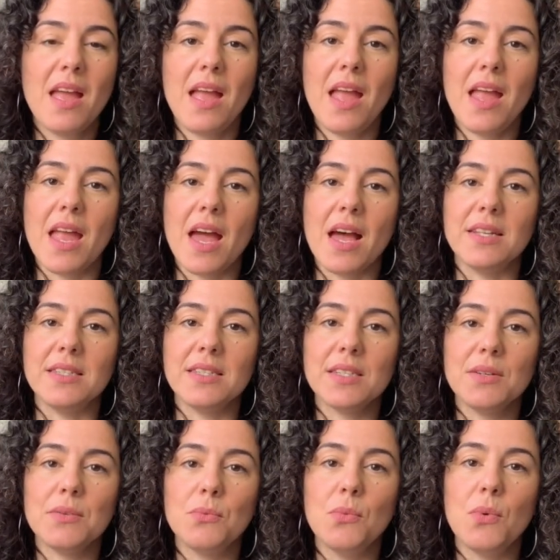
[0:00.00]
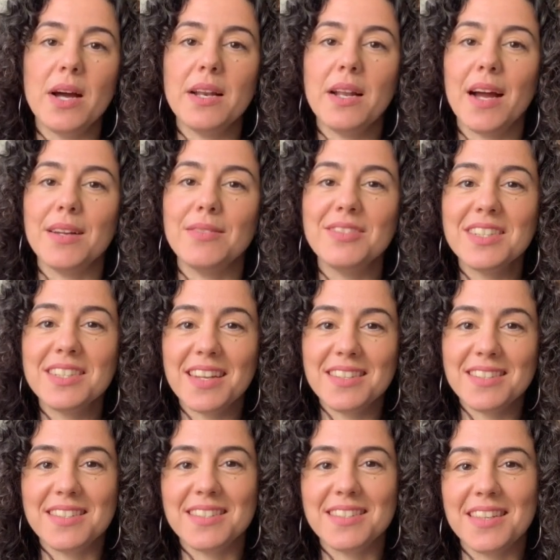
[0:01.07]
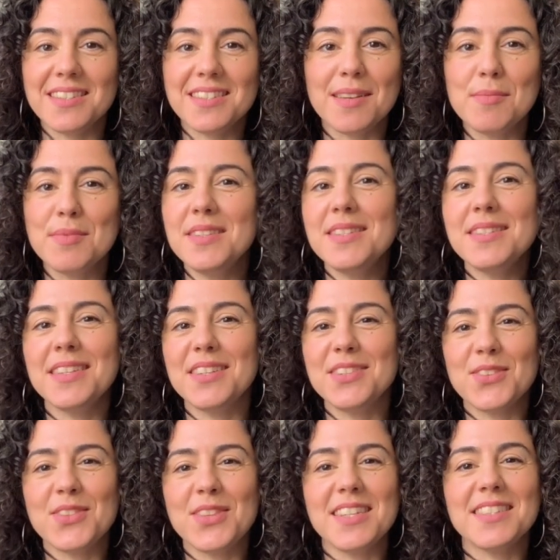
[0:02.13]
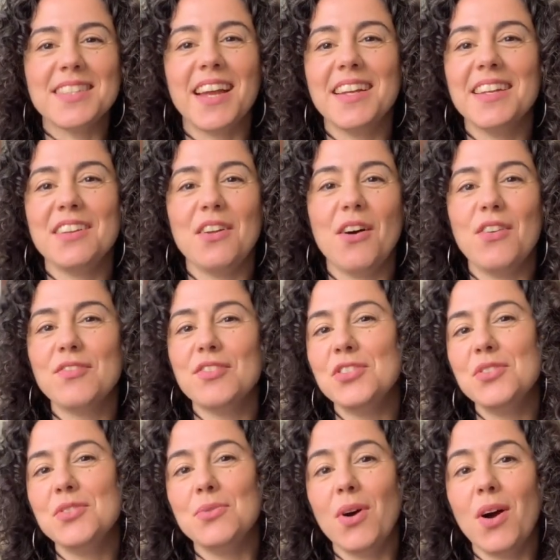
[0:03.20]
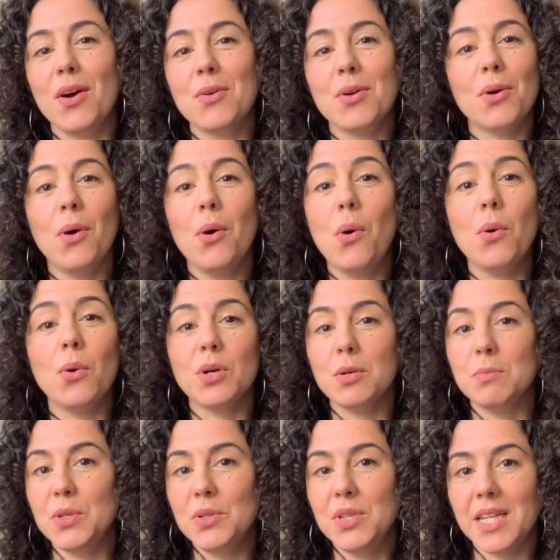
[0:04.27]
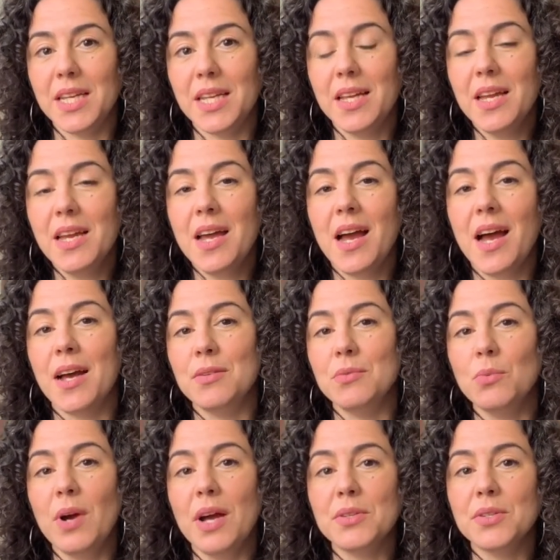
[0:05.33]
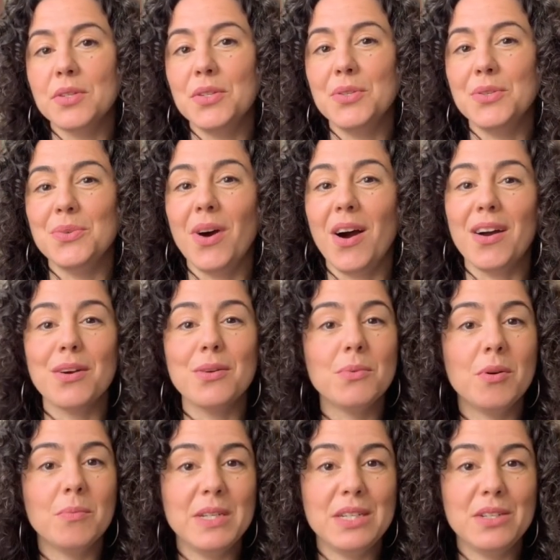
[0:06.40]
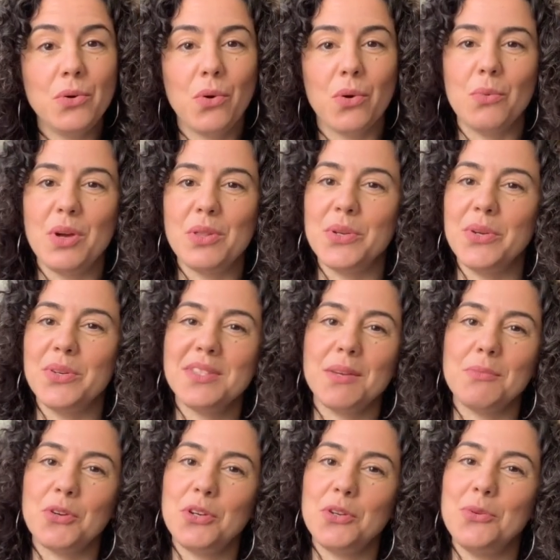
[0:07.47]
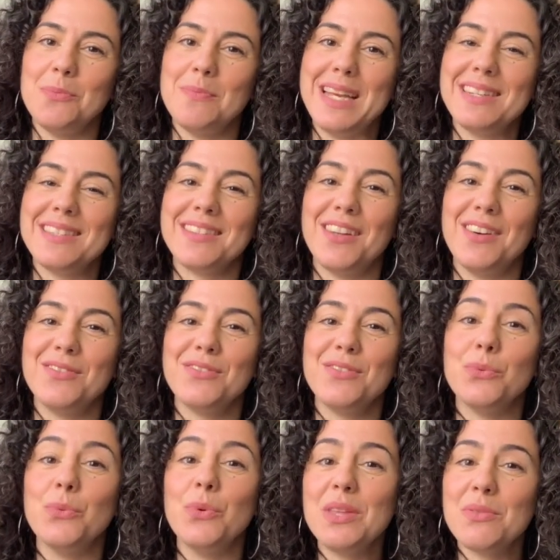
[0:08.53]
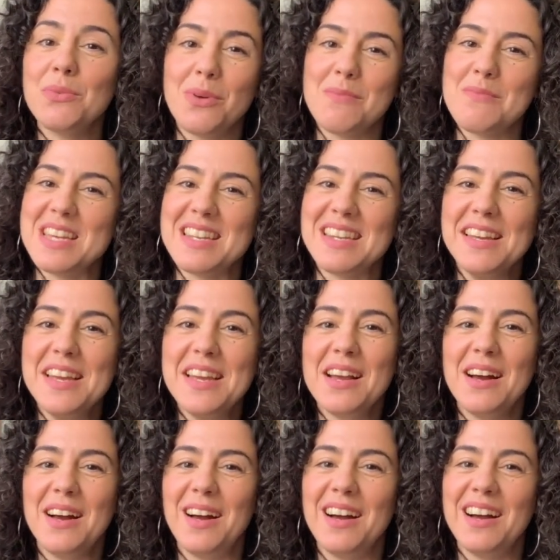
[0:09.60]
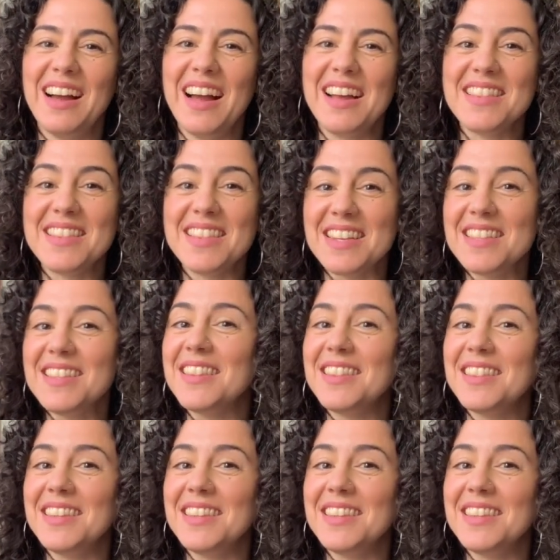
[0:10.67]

And what I realized is that some of these things are things that I can offer to our whole community. And whether you are a woman or whether you're someone who makes love with women, I think that